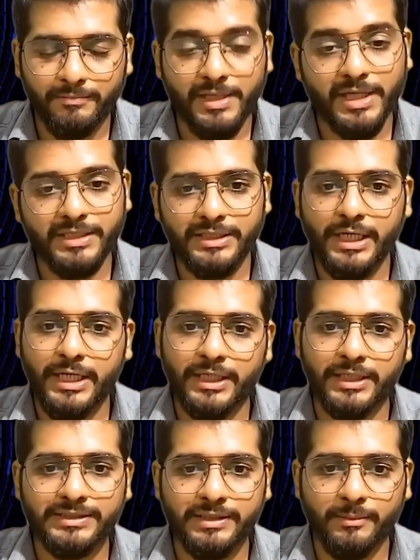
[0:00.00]
They are
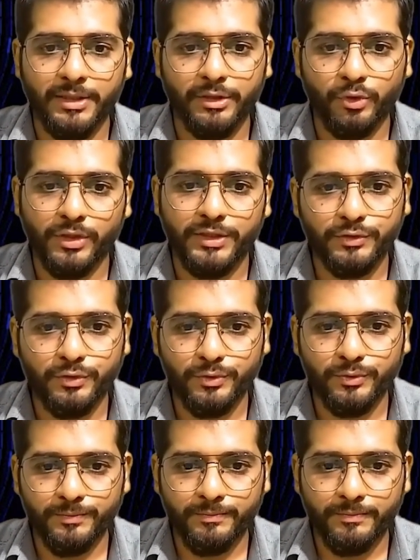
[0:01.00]
sending a summon notice to
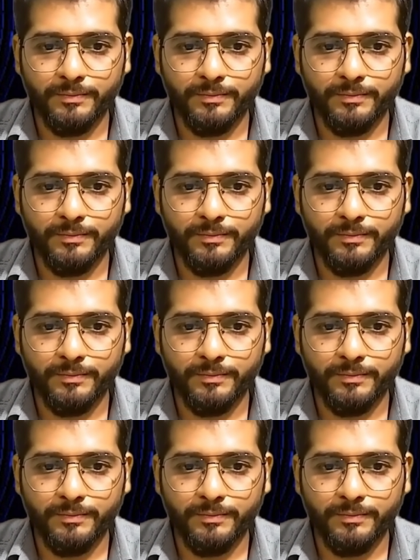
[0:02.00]
you.